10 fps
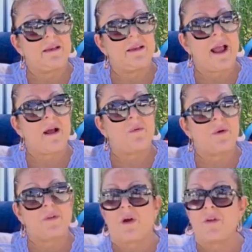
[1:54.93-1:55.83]
now
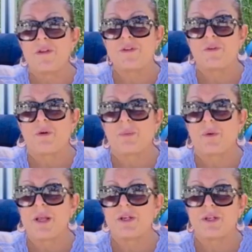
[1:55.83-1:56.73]
with all these
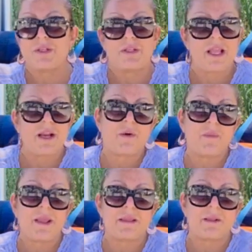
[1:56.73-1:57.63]
corporations. They
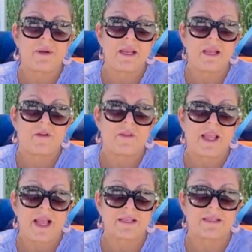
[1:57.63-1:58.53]
don't make the money on the
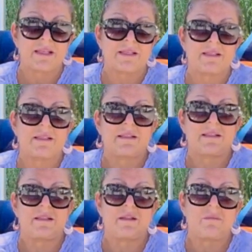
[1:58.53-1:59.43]
caskets.
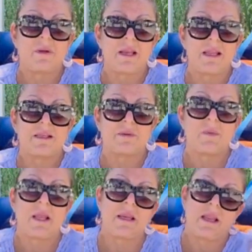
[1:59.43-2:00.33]
Their money is
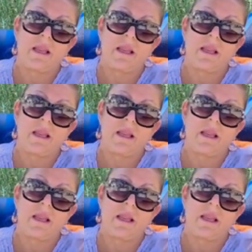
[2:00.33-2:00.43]
made